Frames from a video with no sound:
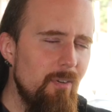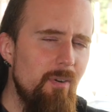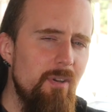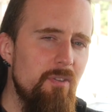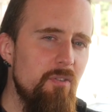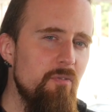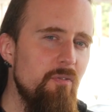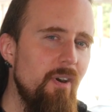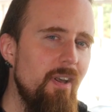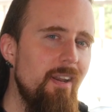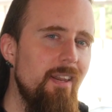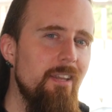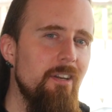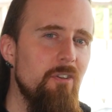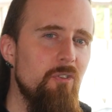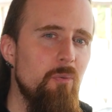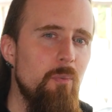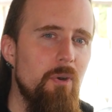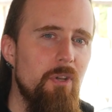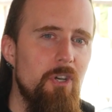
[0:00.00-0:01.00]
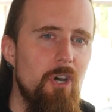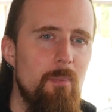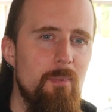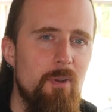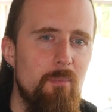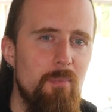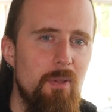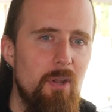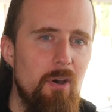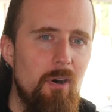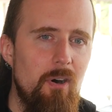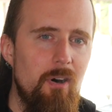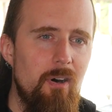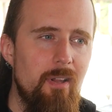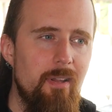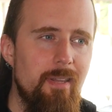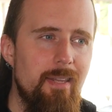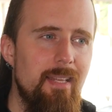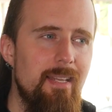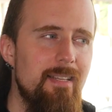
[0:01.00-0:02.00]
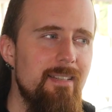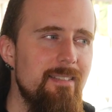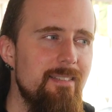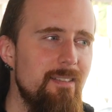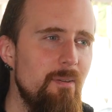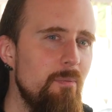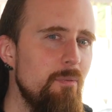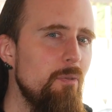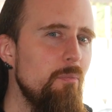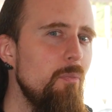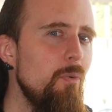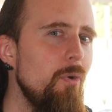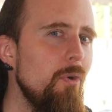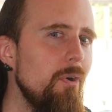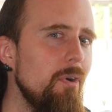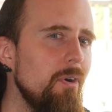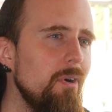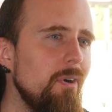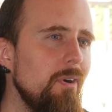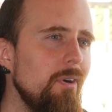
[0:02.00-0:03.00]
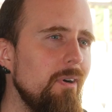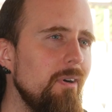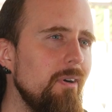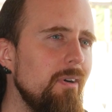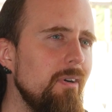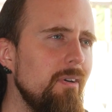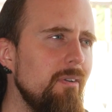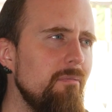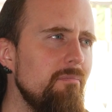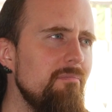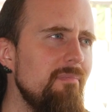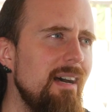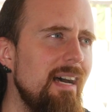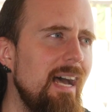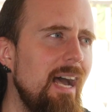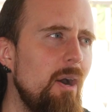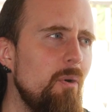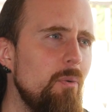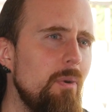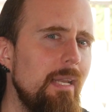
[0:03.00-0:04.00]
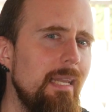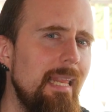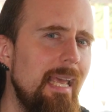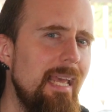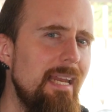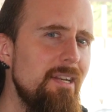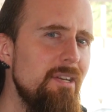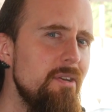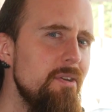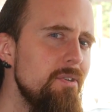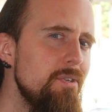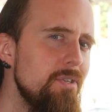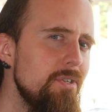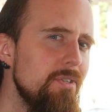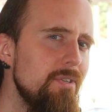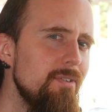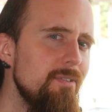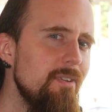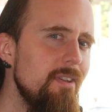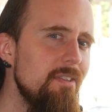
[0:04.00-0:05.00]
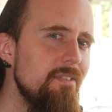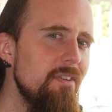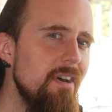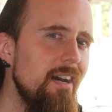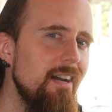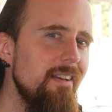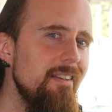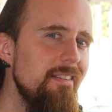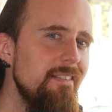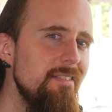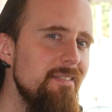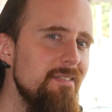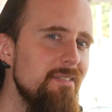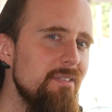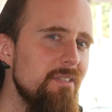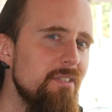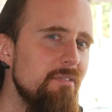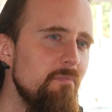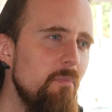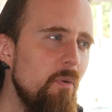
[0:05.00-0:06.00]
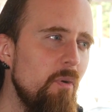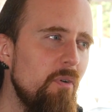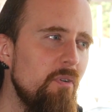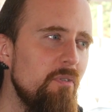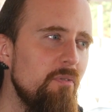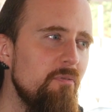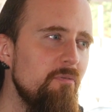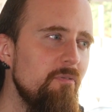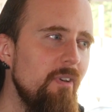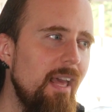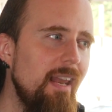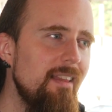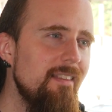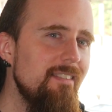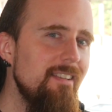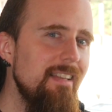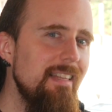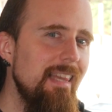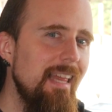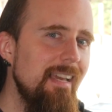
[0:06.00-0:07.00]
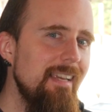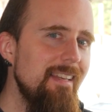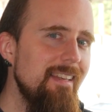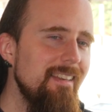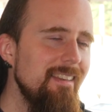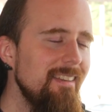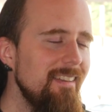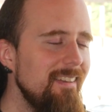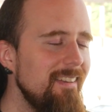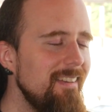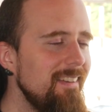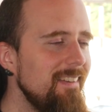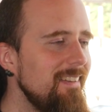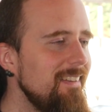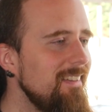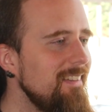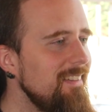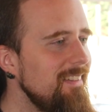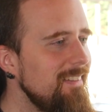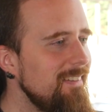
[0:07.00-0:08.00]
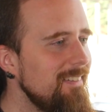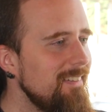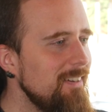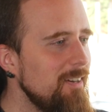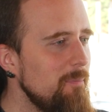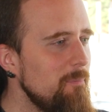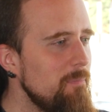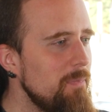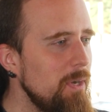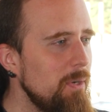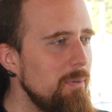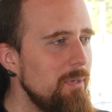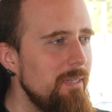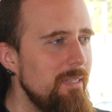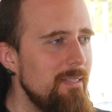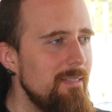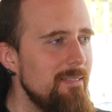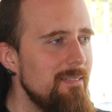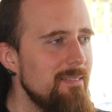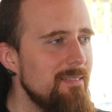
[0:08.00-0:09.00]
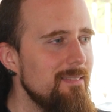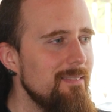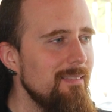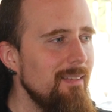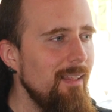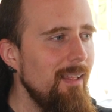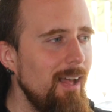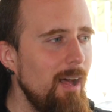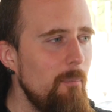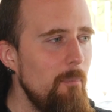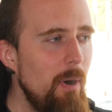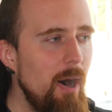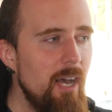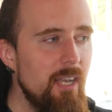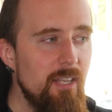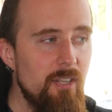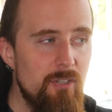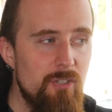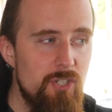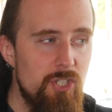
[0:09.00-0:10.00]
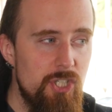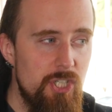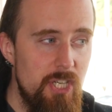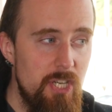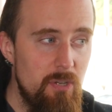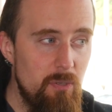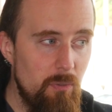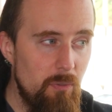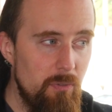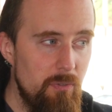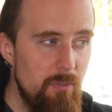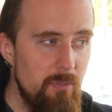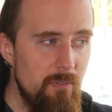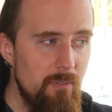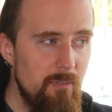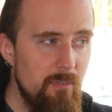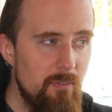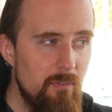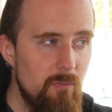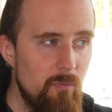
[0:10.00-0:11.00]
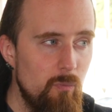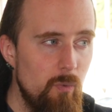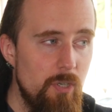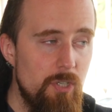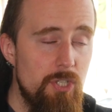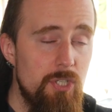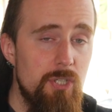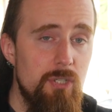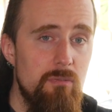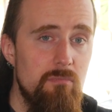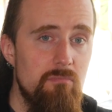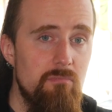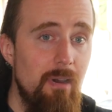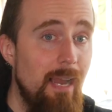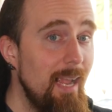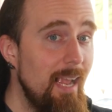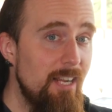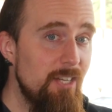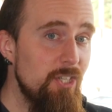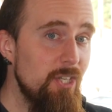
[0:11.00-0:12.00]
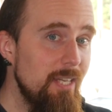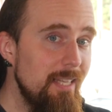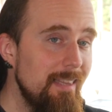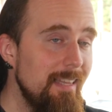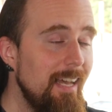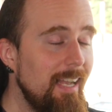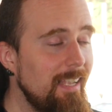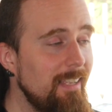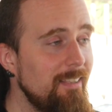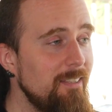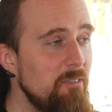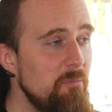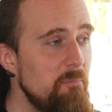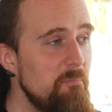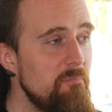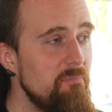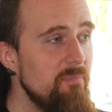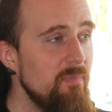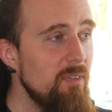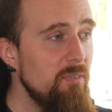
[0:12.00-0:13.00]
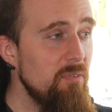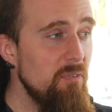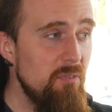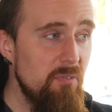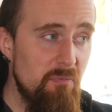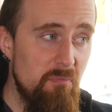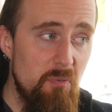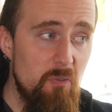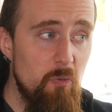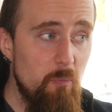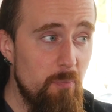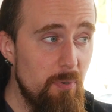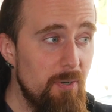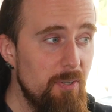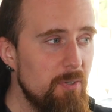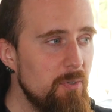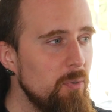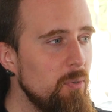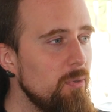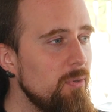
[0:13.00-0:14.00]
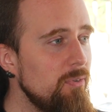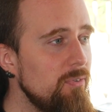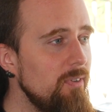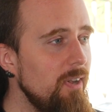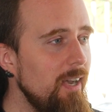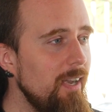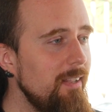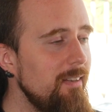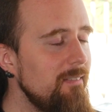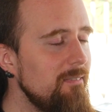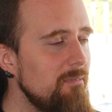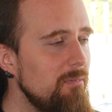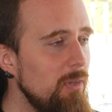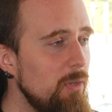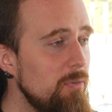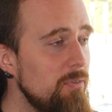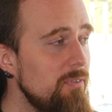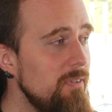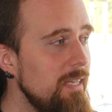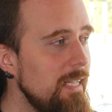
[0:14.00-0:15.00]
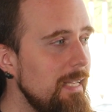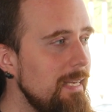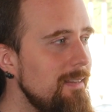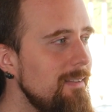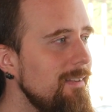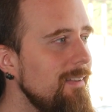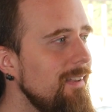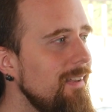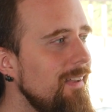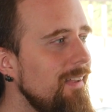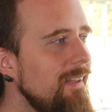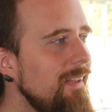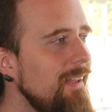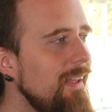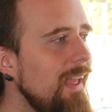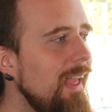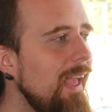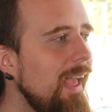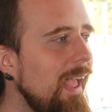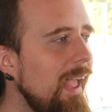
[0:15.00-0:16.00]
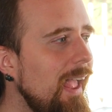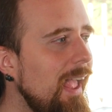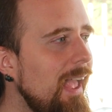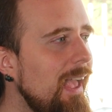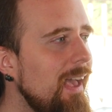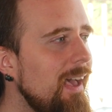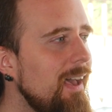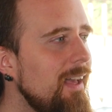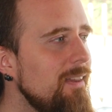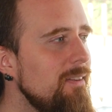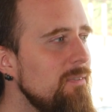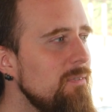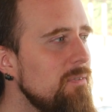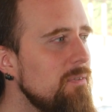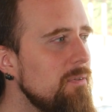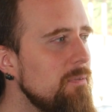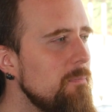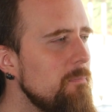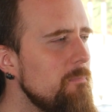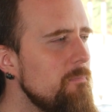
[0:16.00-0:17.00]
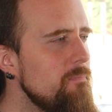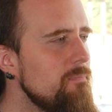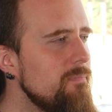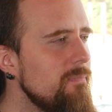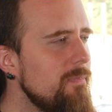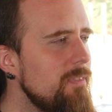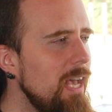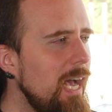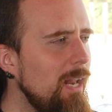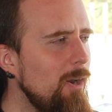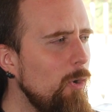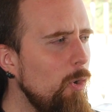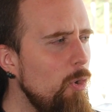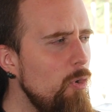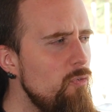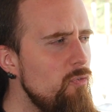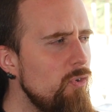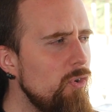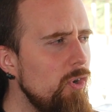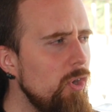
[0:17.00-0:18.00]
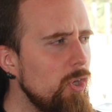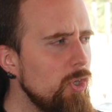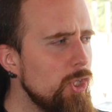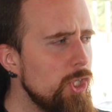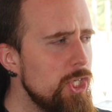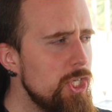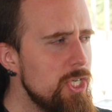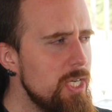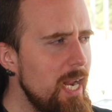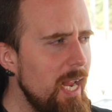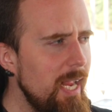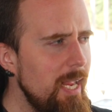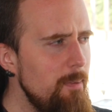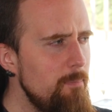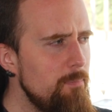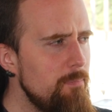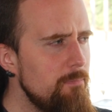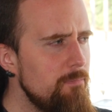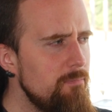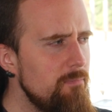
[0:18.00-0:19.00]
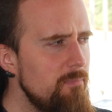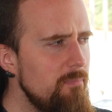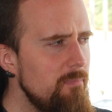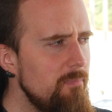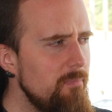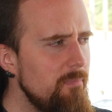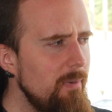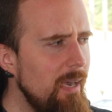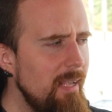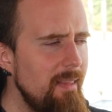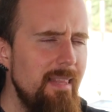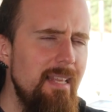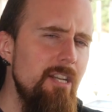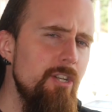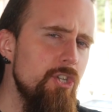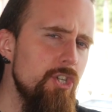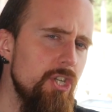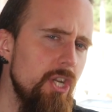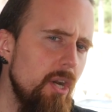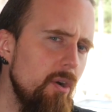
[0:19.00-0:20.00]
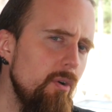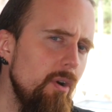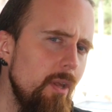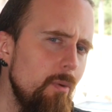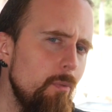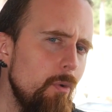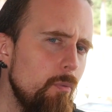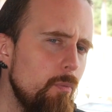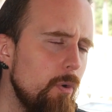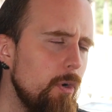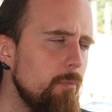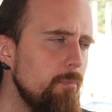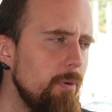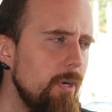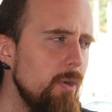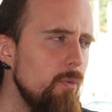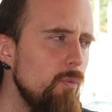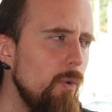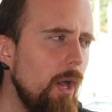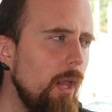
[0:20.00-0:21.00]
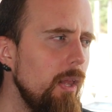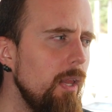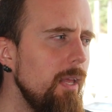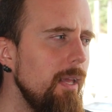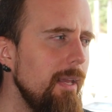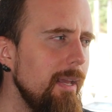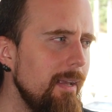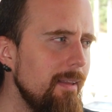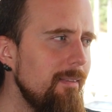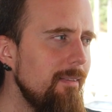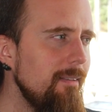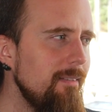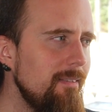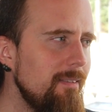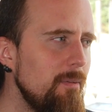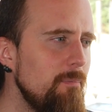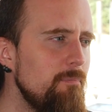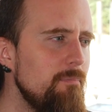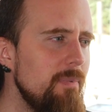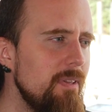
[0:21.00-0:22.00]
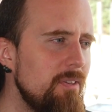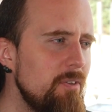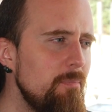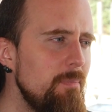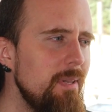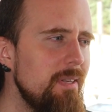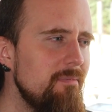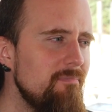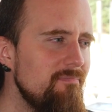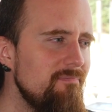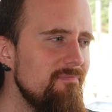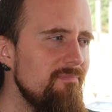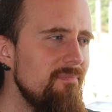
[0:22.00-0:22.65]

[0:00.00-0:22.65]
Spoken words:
All right, so finally I also want to comment a bit on some of the more outlandish designs, more fantasy-like. There is Amaya's shield, which I actually like. This is a pretty cool design, looks neat. And that overall shape, I think generally would work pretty well. It's a bit